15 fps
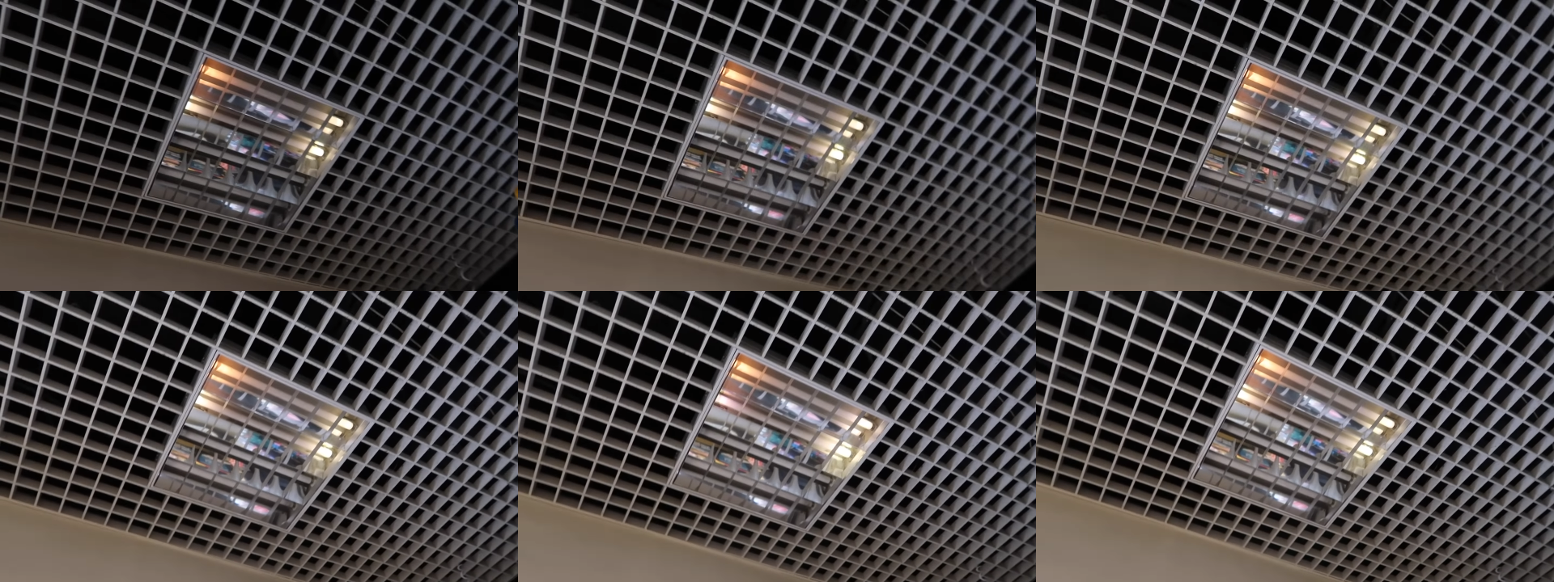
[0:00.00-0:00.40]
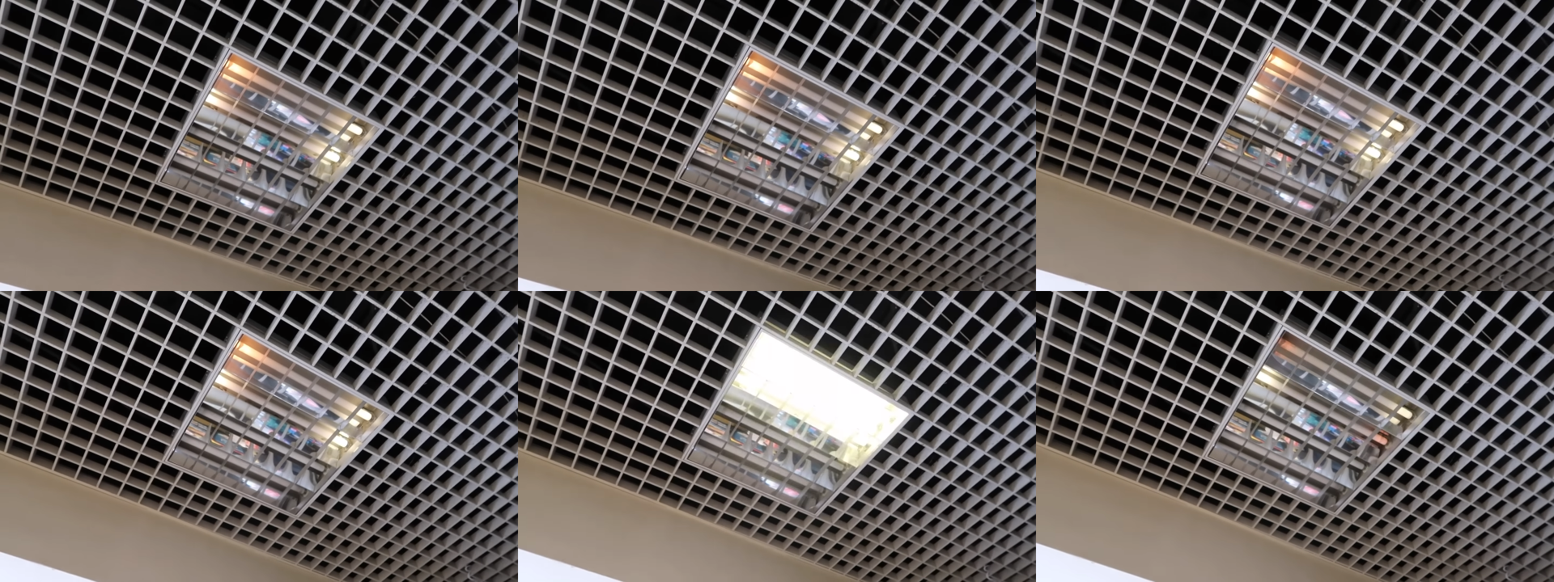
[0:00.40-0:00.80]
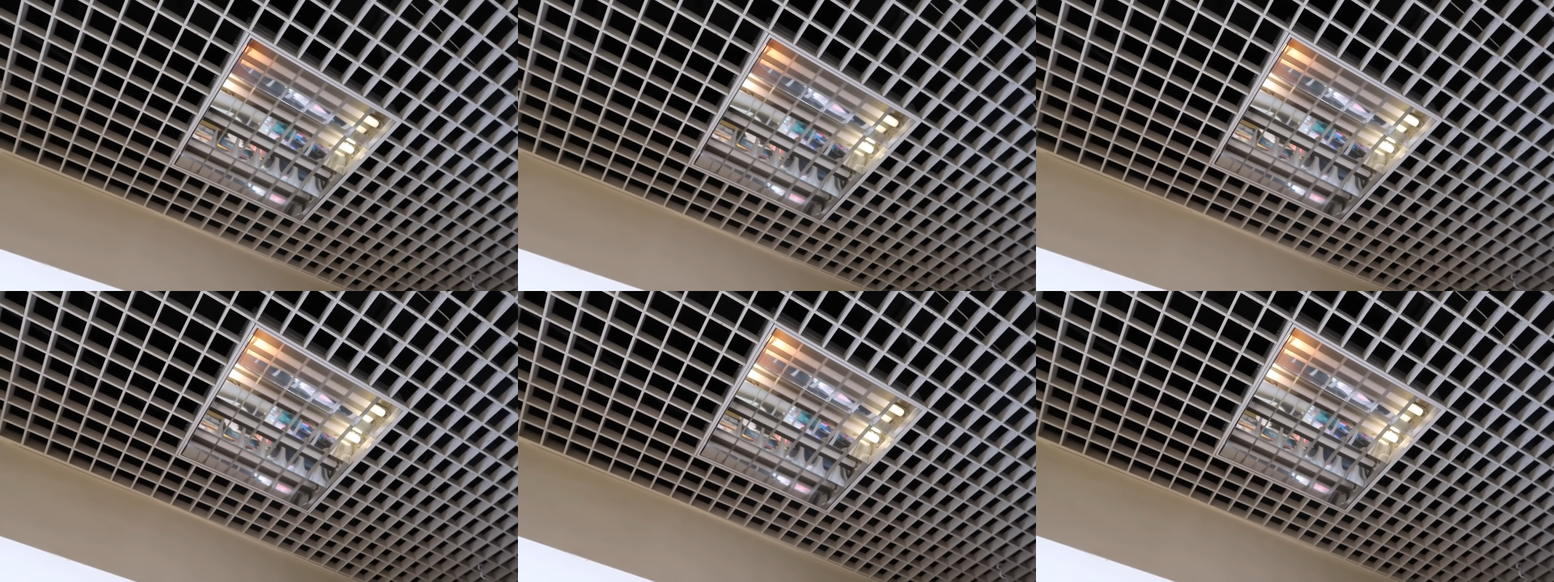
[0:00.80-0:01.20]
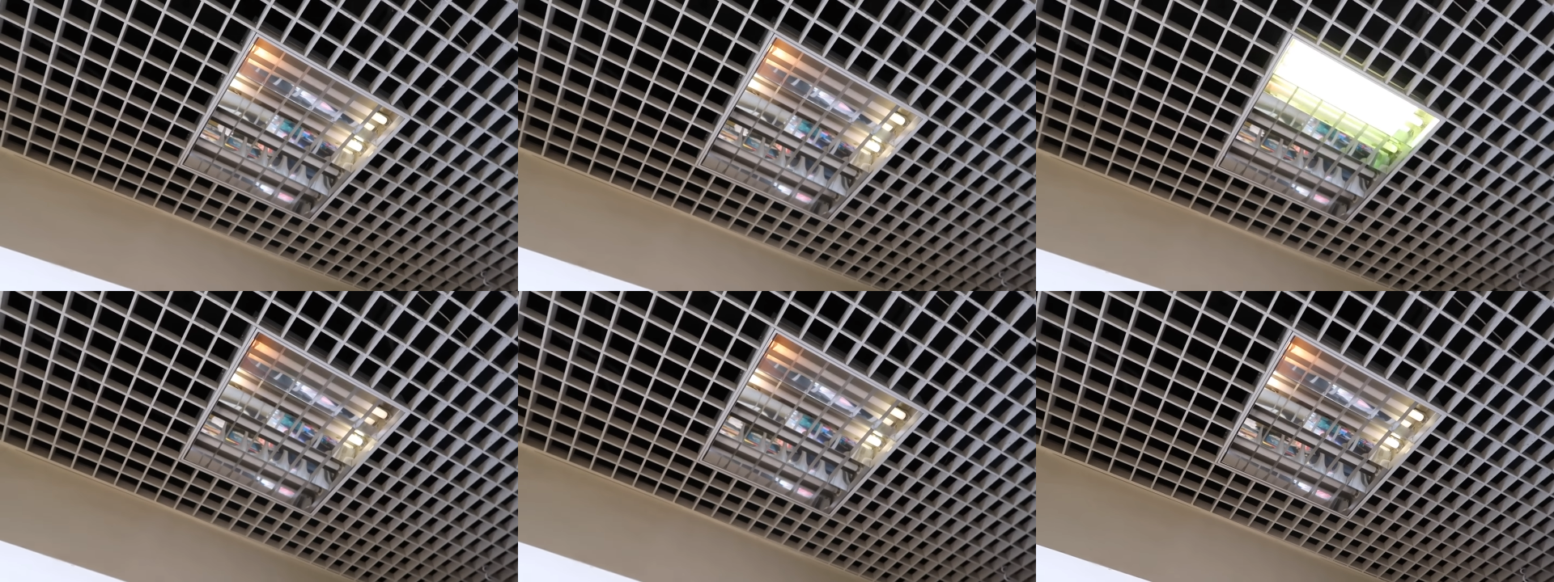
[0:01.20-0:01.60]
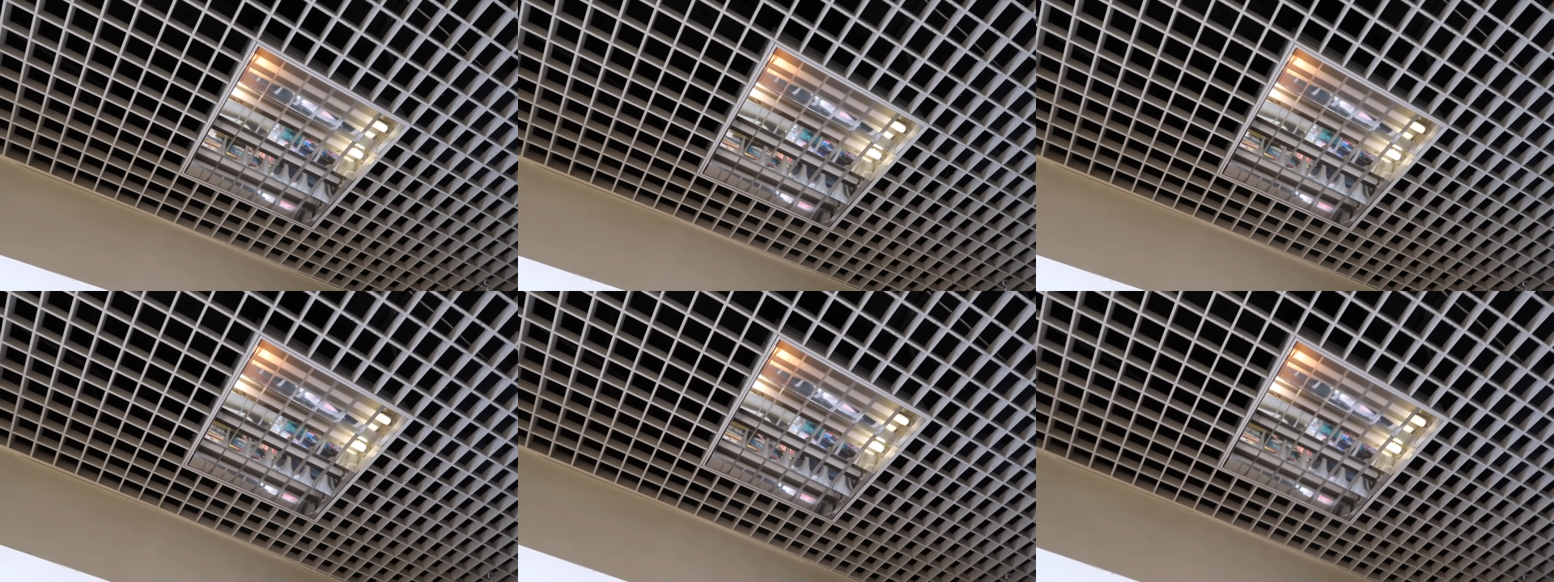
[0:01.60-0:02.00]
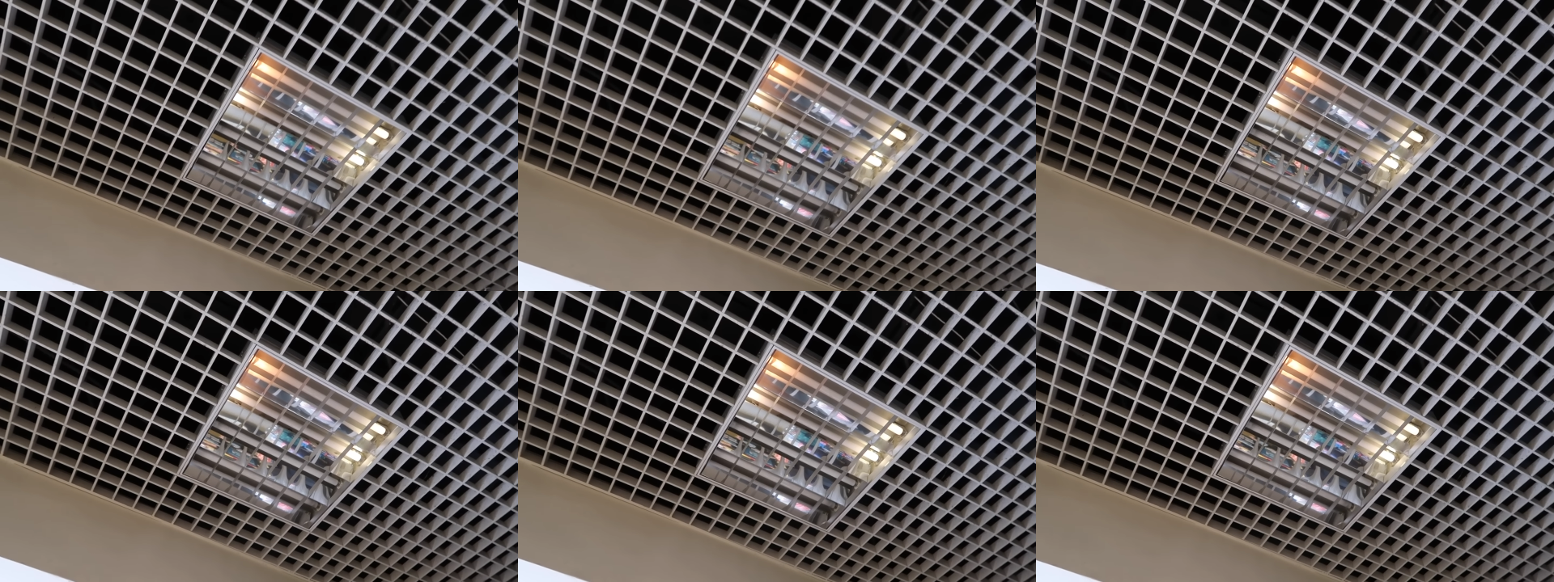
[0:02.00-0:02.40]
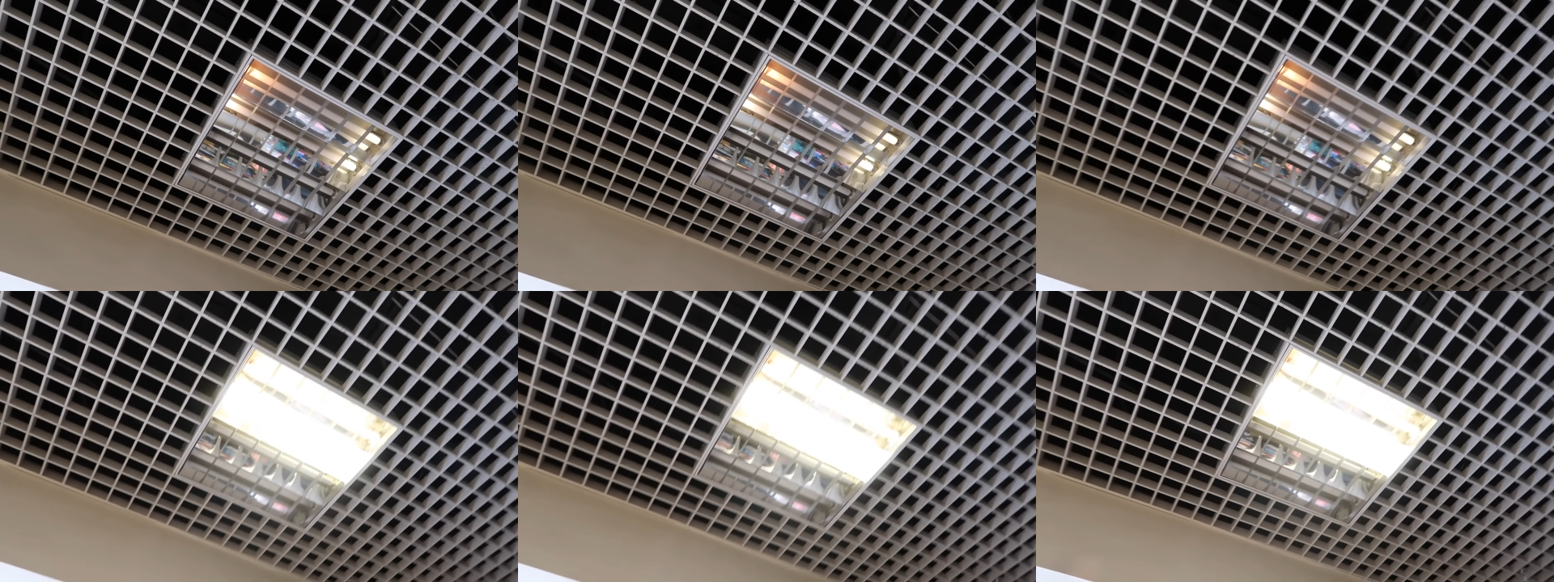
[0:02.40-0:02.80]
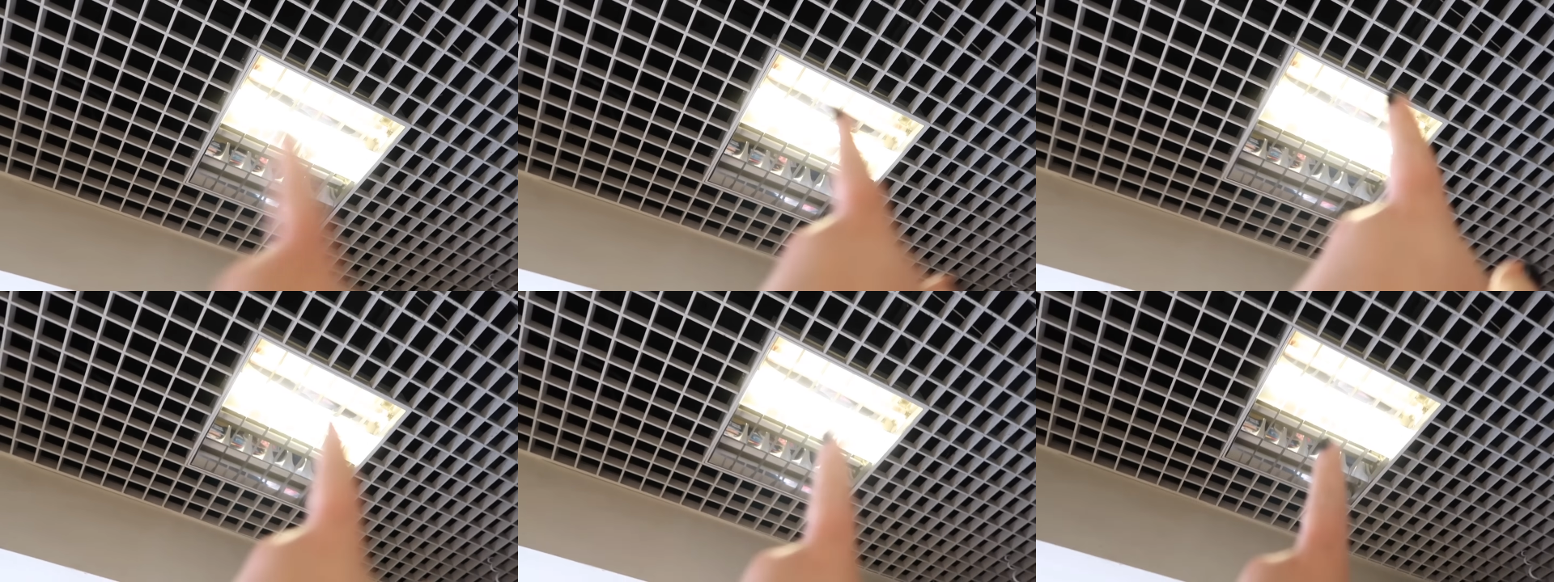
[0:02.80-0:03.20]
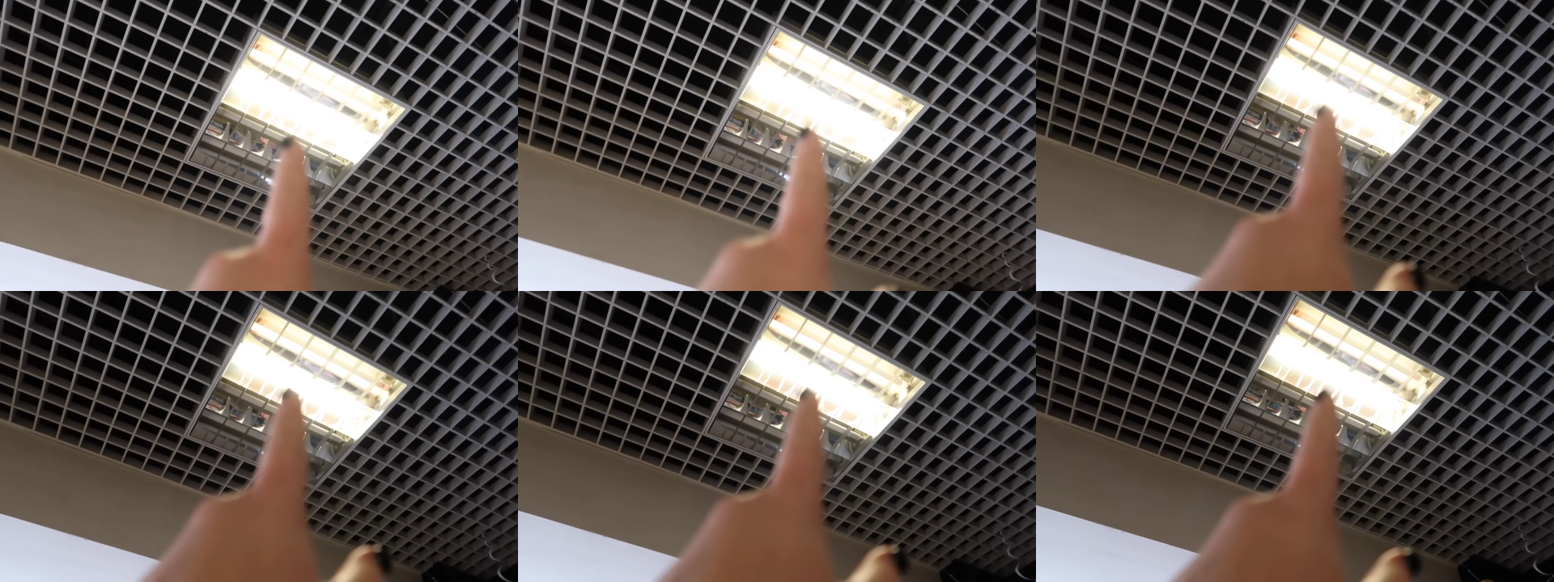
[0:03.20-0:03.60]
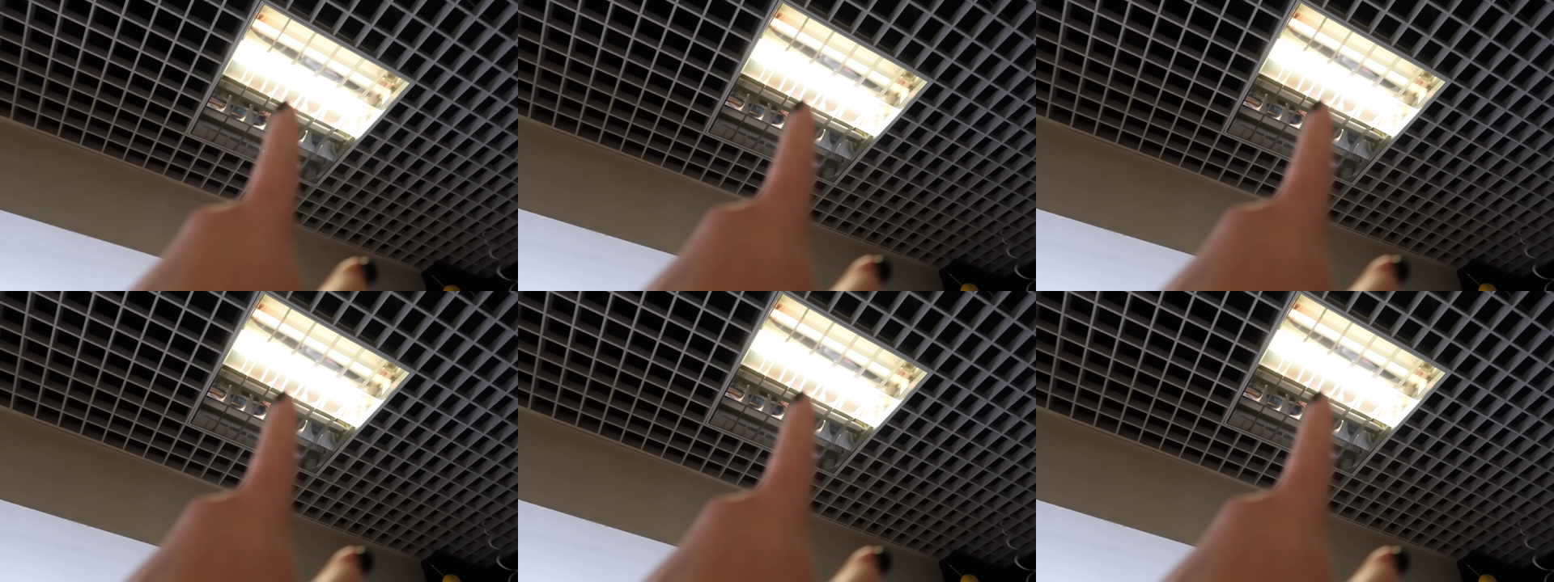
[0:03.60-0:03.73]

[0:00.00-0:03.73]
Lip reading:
(no speaker visible)